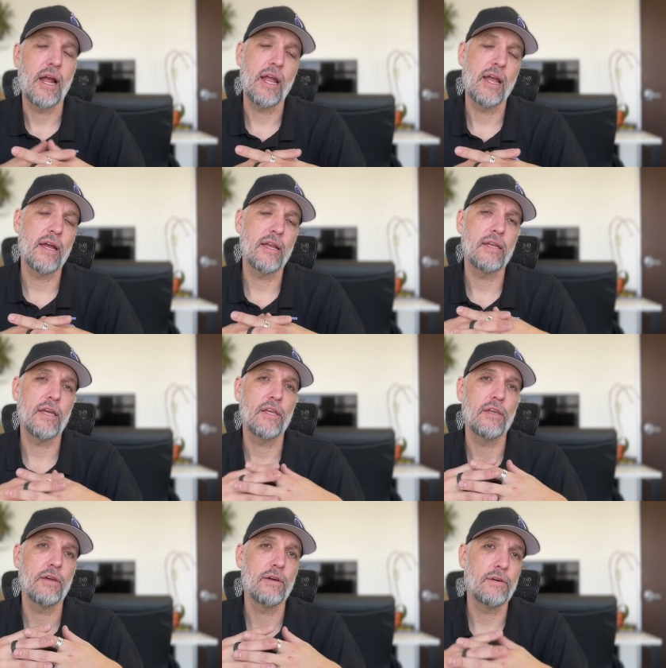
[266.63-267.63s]
And
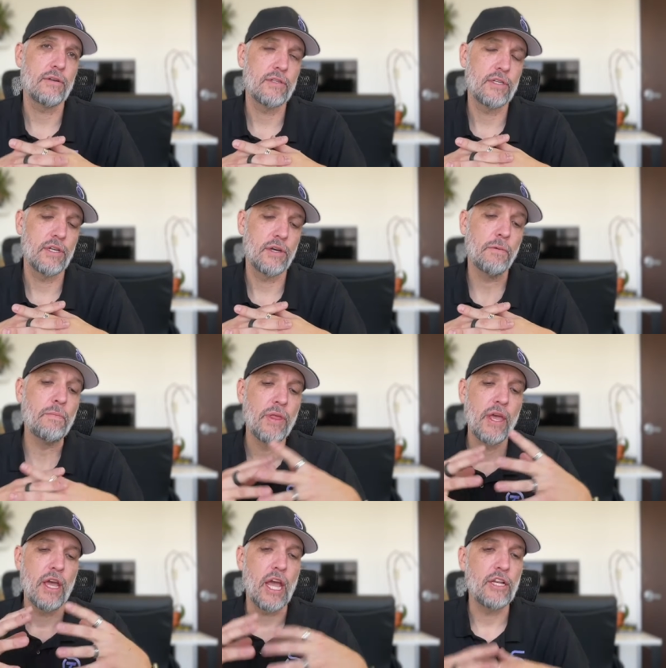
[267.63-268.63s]
you'll you know,
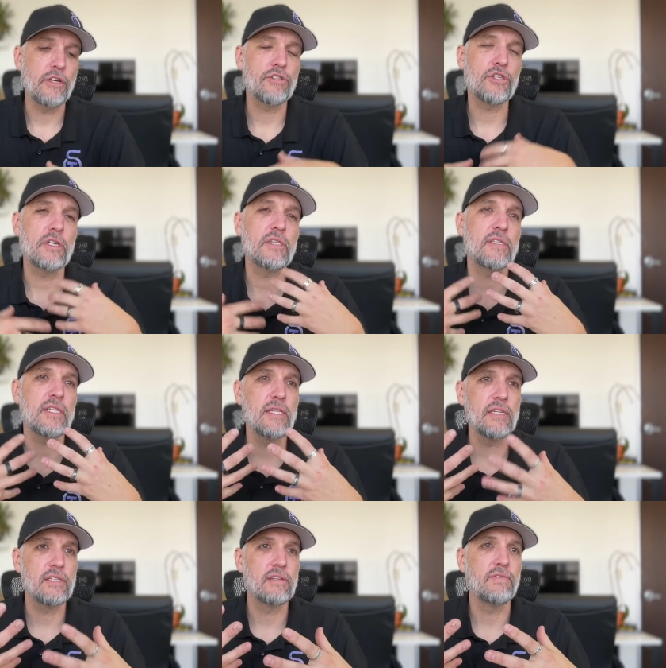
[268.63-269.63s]
and you'll start to see
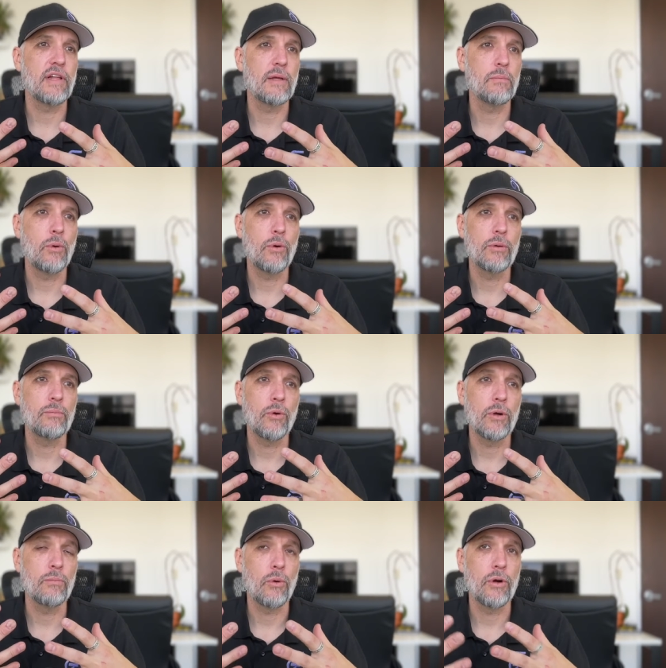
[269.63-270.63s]
this develop more and
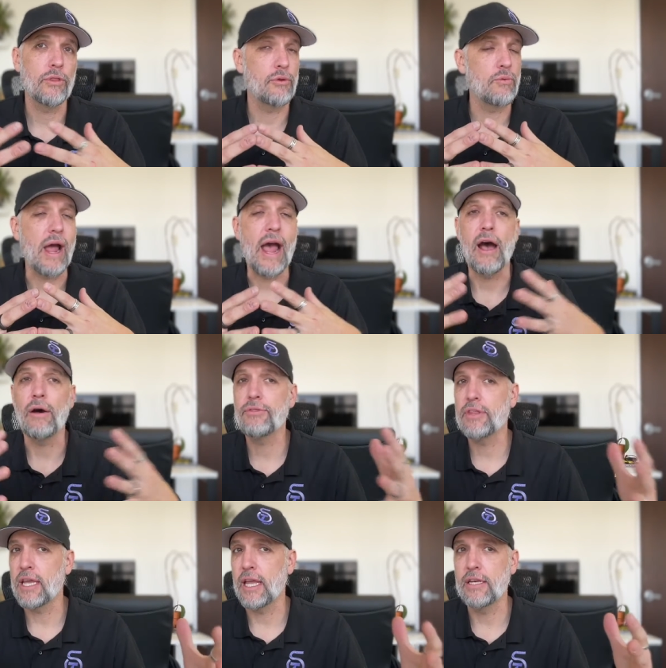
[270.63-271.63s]
more and more
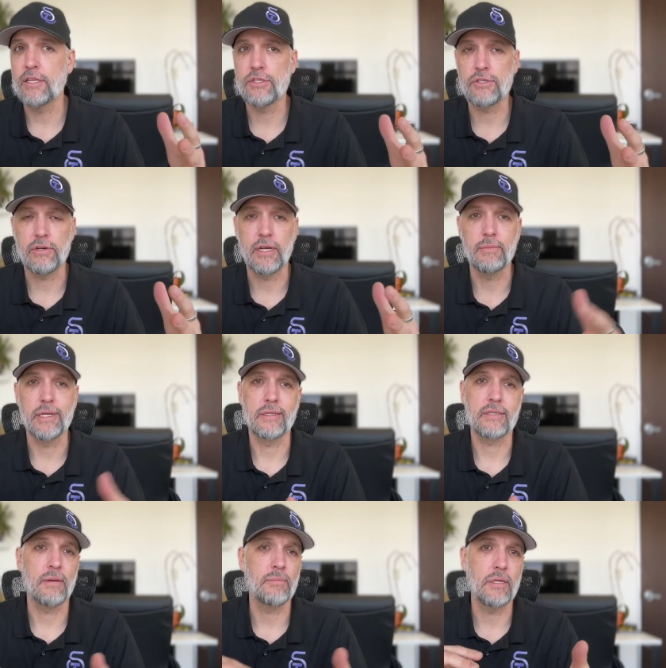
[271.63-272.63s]
throughout the industry
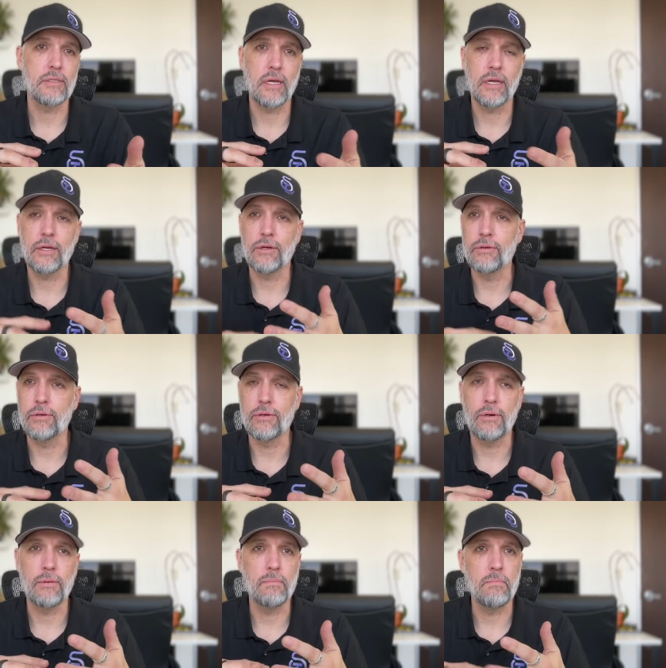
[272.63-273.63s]
because companies like
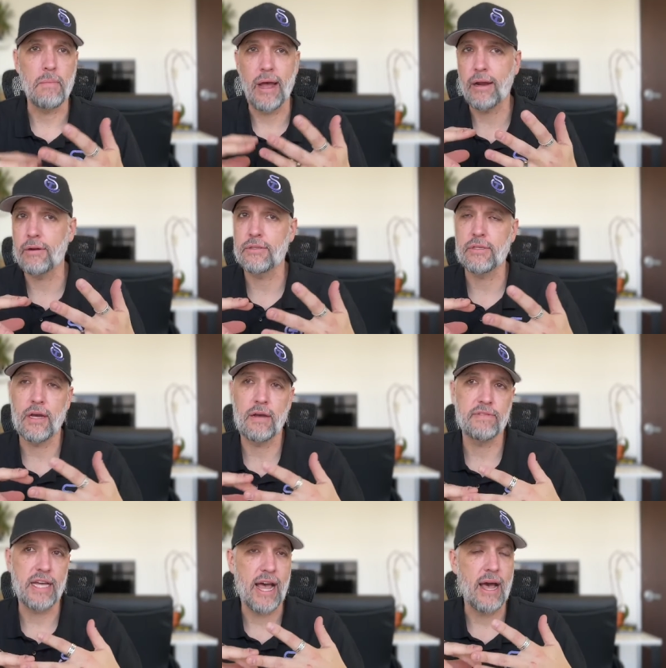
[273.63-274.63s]
Google,
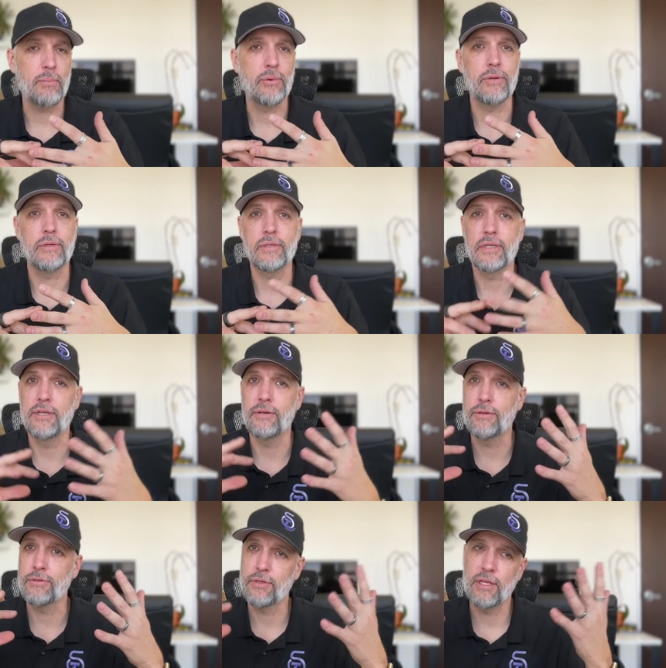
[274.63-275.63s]
Microsoft, Apple, you
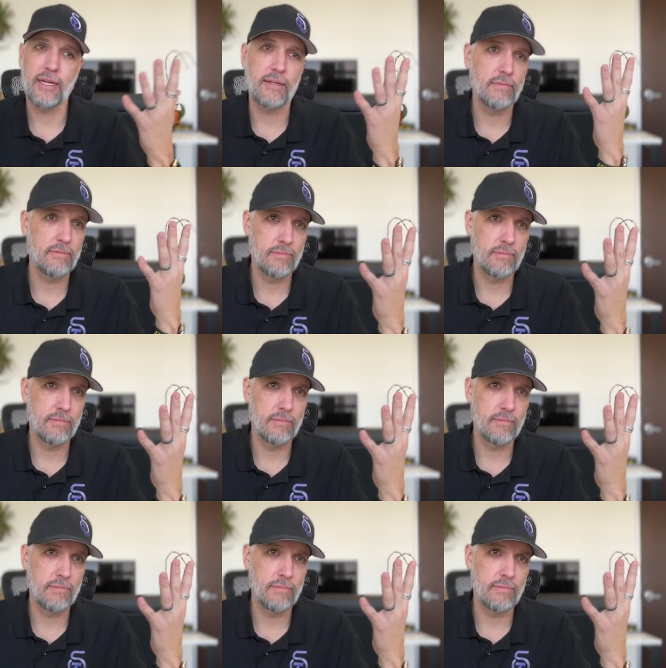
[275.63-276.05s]
know, those are like